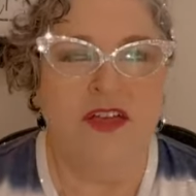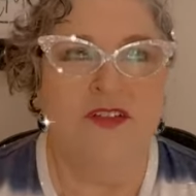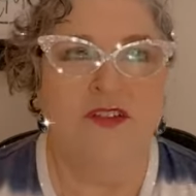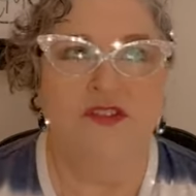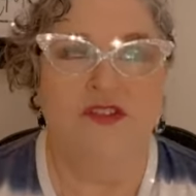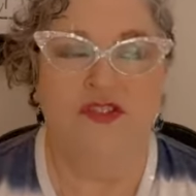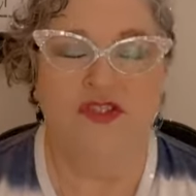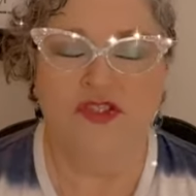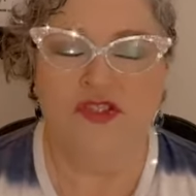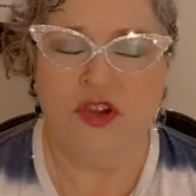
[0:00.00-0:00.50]

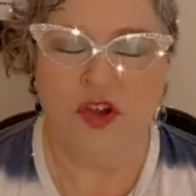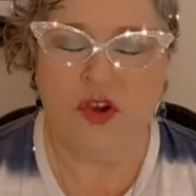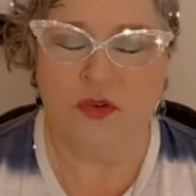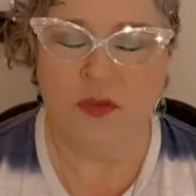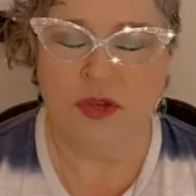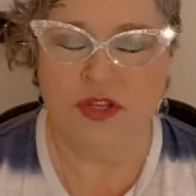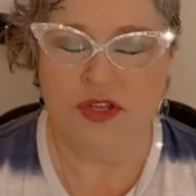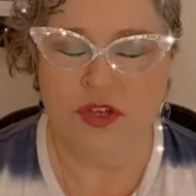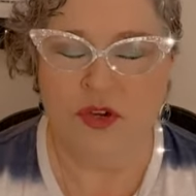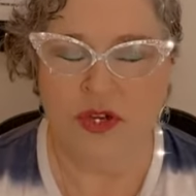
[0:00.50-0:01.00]
There's so
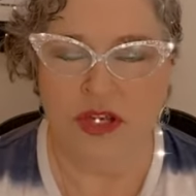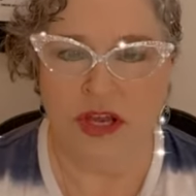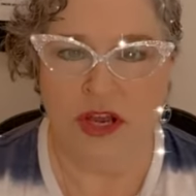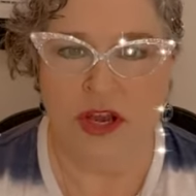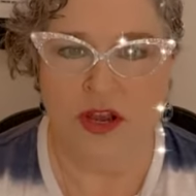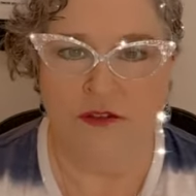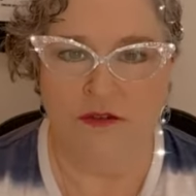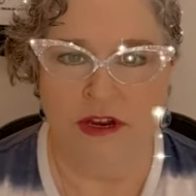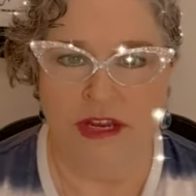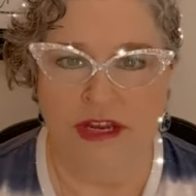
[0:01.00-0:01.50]
much going
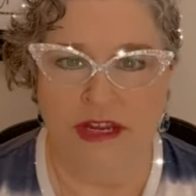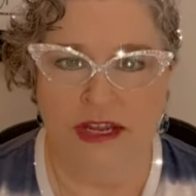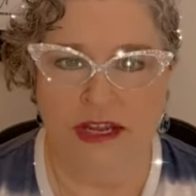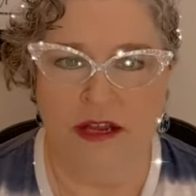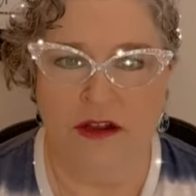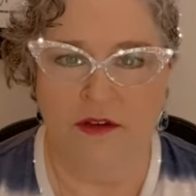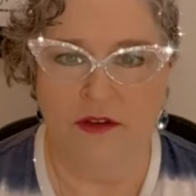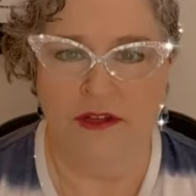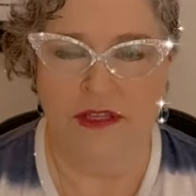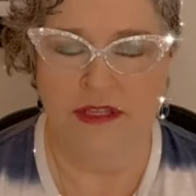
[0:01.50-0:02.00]
on right
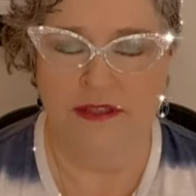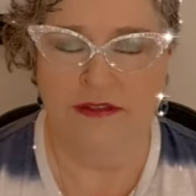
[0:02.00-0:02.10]
now,